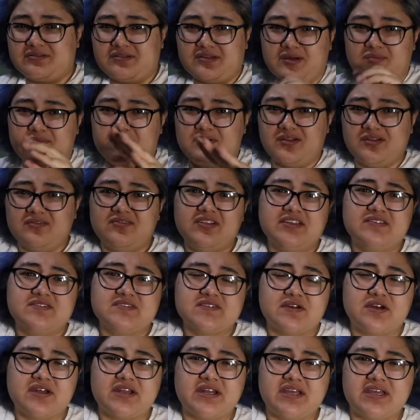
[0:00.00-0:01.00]
couple of leaves
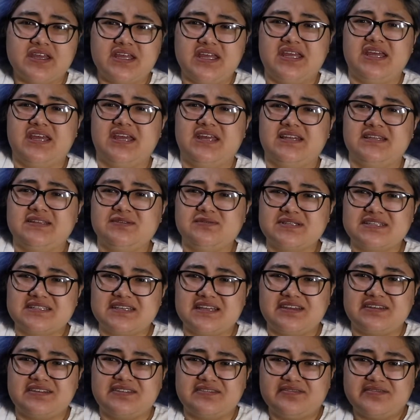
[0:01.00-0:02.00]
on it, and it was
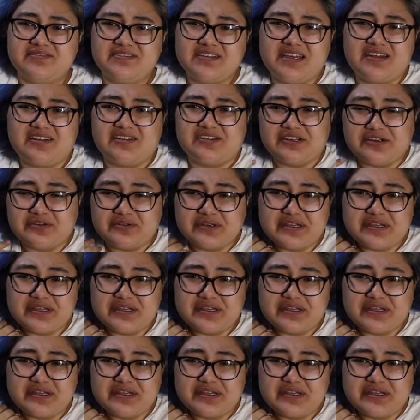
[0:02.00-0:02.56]
kind of, I don't know,